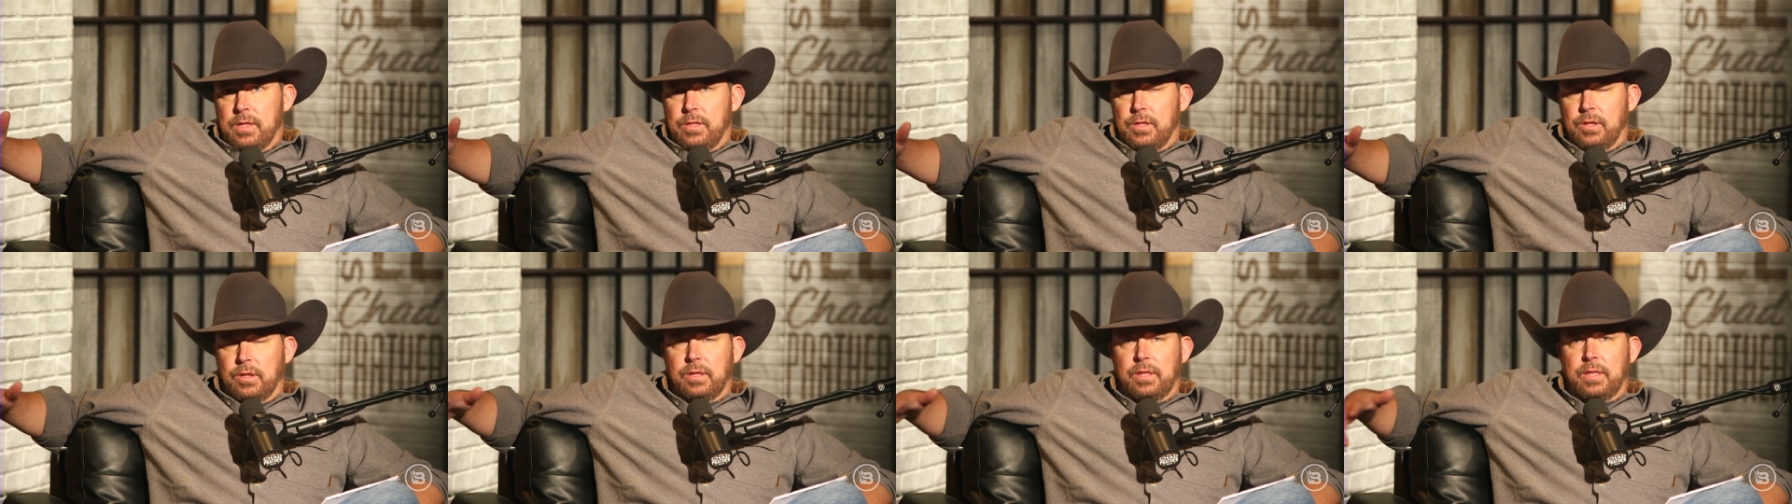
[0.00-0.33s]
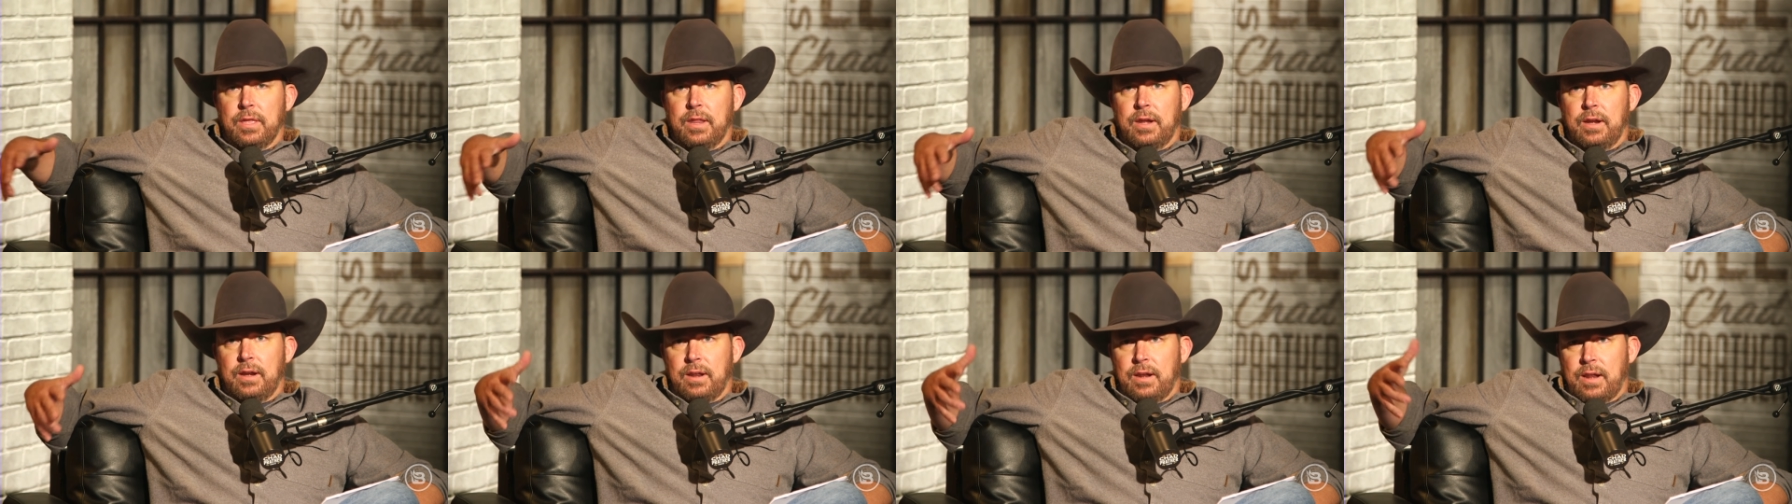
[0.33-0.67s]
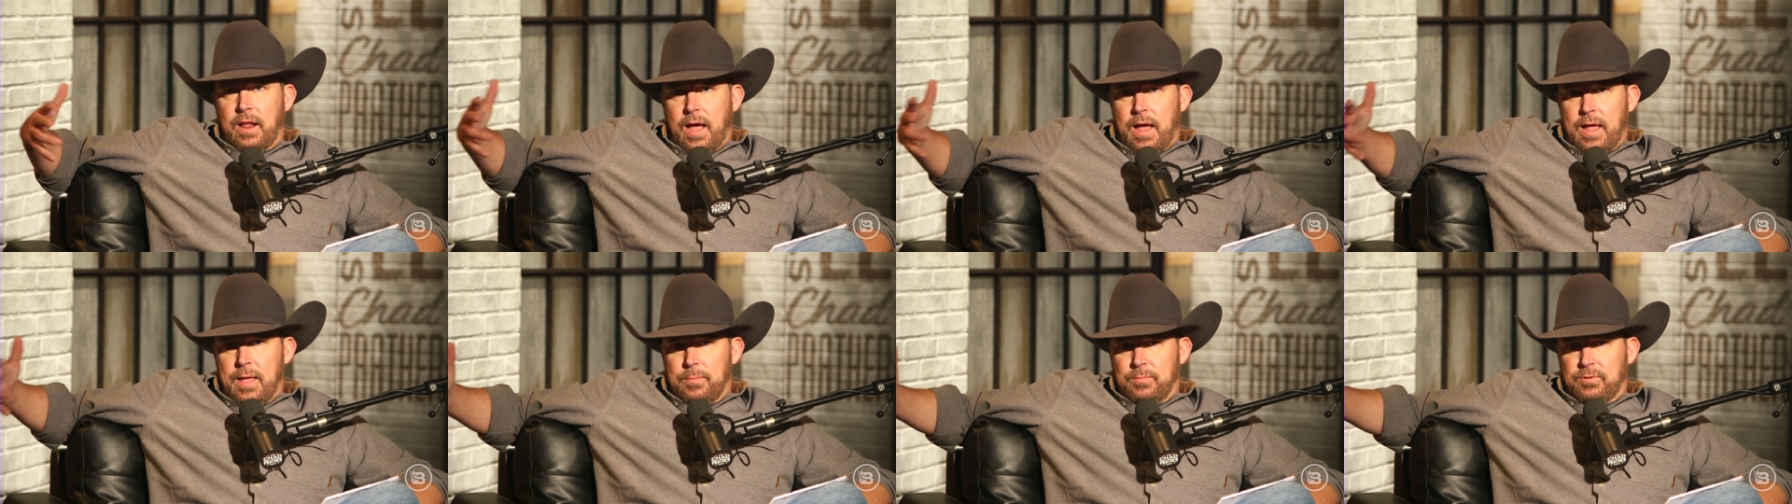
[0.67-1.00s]
You can get it at
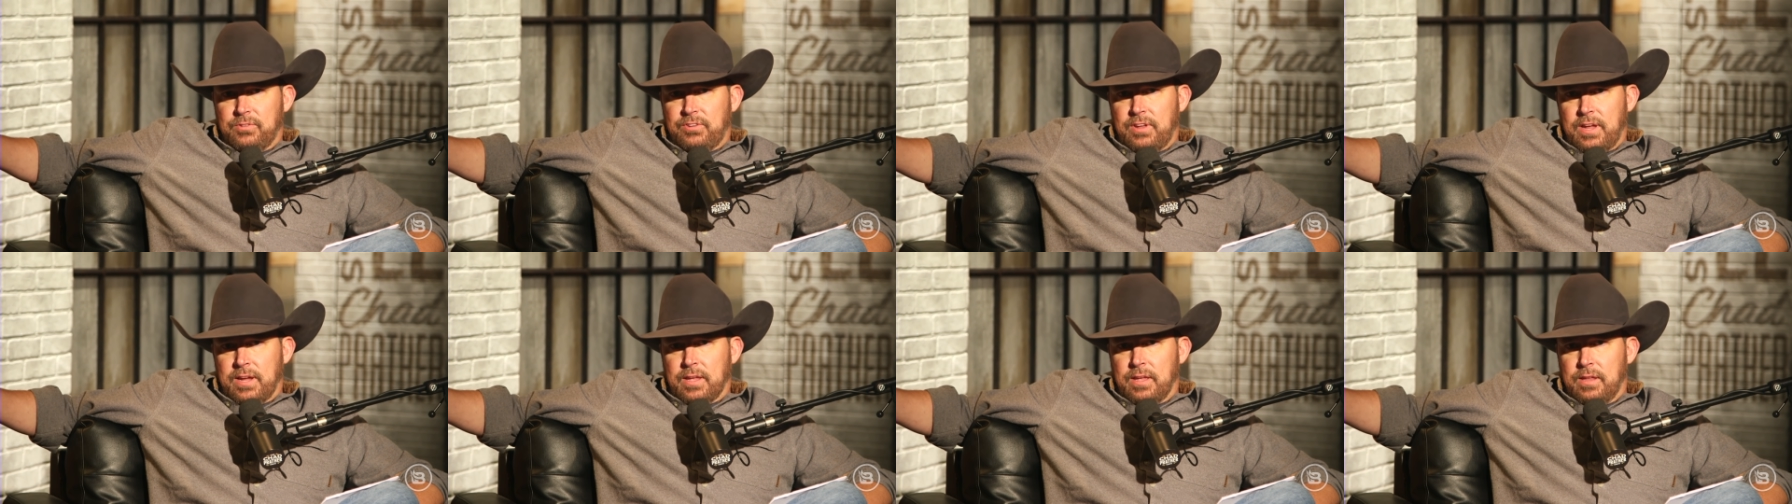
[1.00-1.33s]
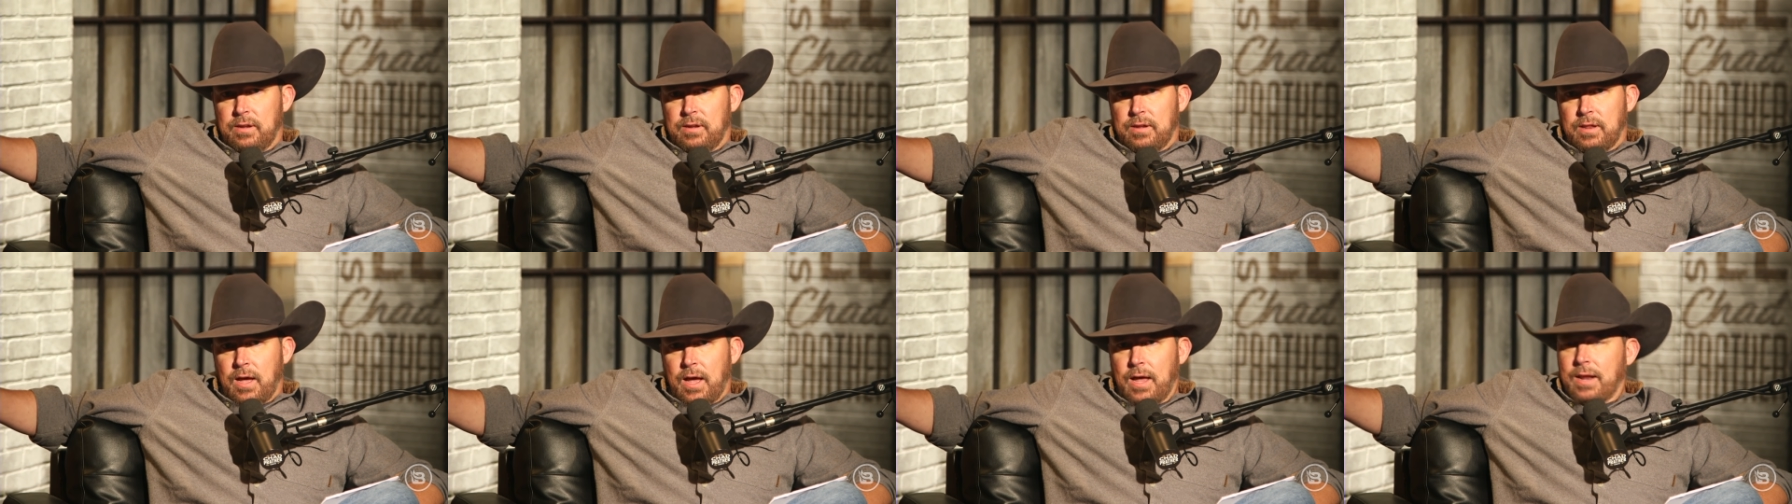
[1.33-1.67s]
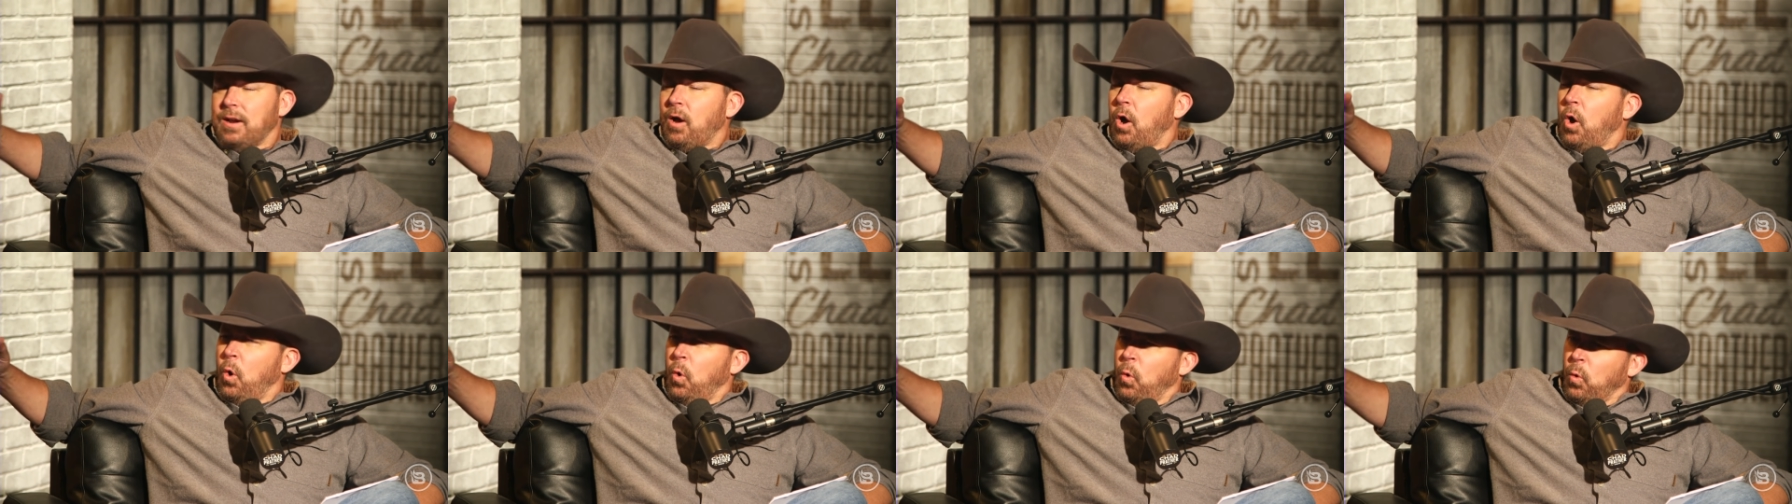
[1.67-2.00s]

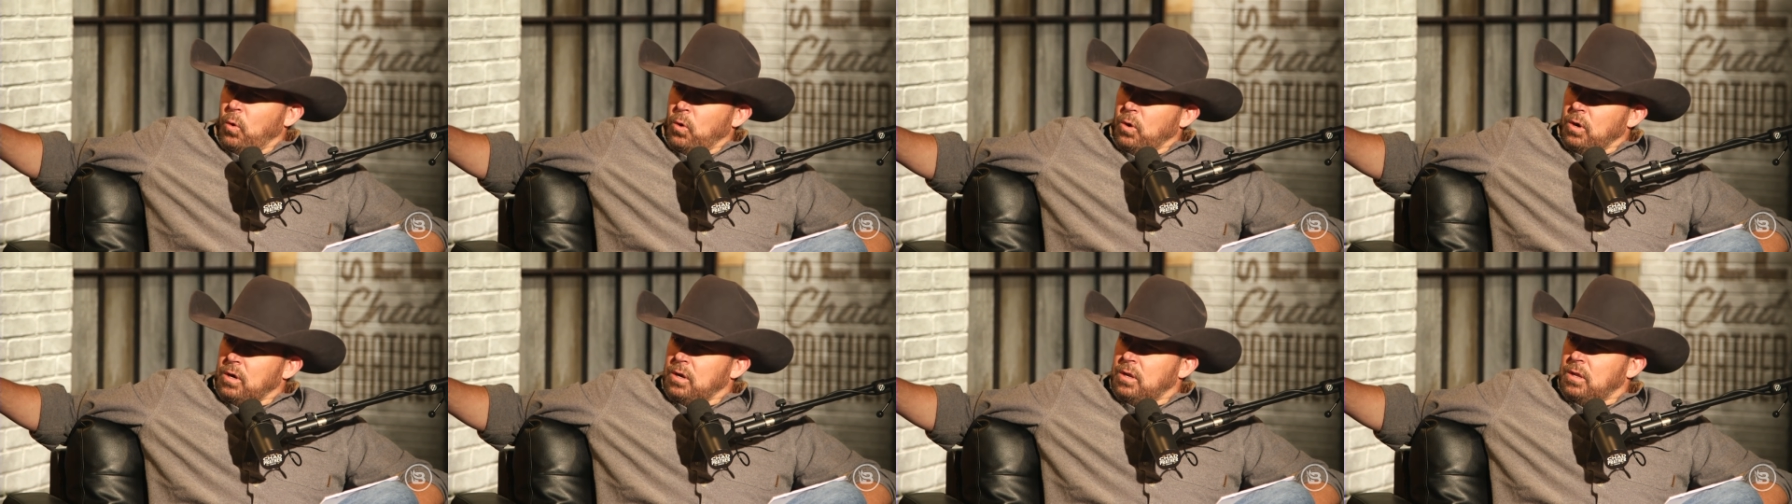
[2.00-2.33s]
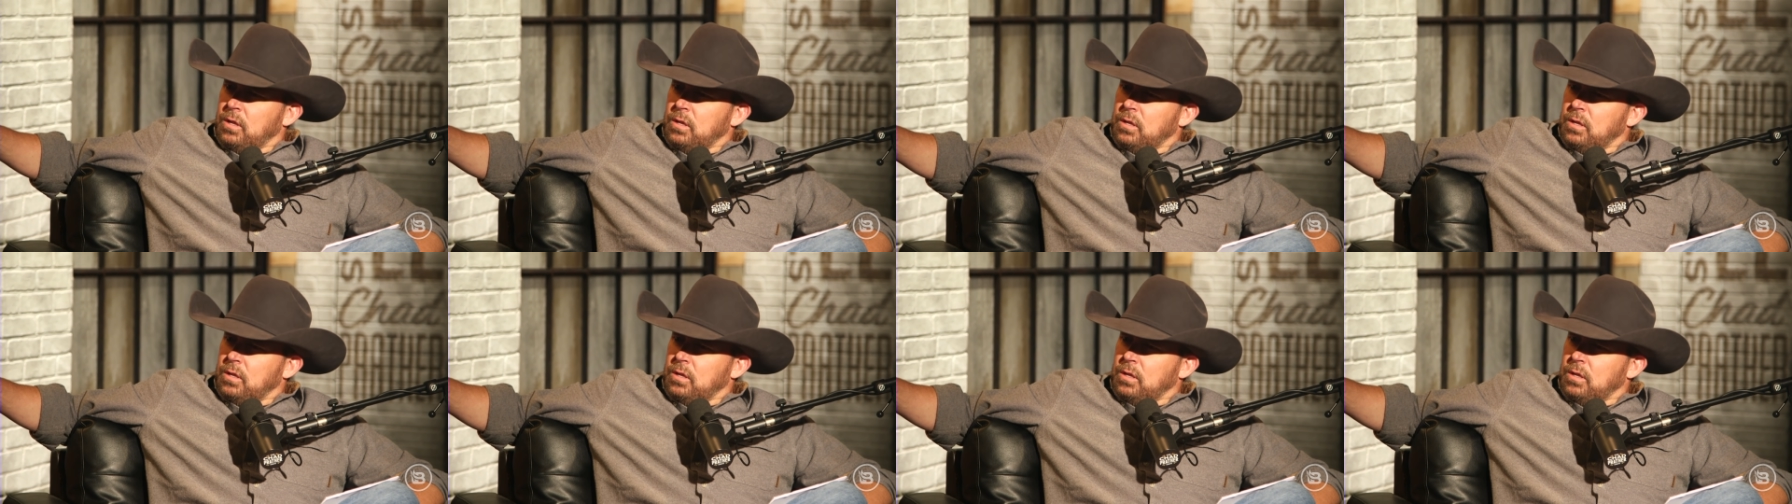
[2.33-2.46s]
IamSecond.org.